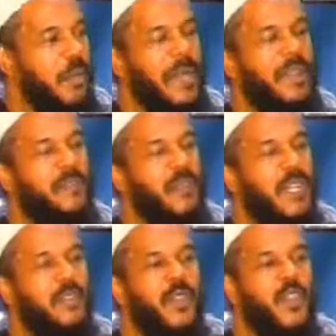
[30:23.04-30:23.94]
women,
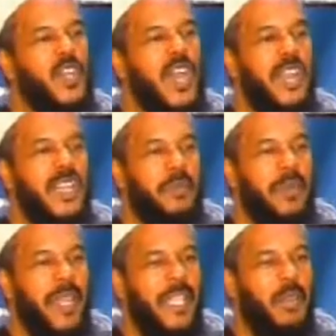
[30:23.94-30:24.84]
when they first got on the
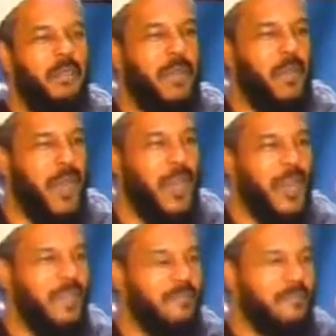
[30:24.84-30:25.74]
plane, they would be
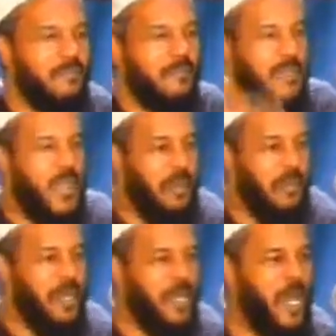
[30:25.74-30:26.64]
wearing
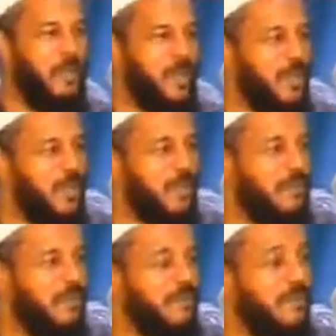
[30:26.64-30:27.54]
complete garments.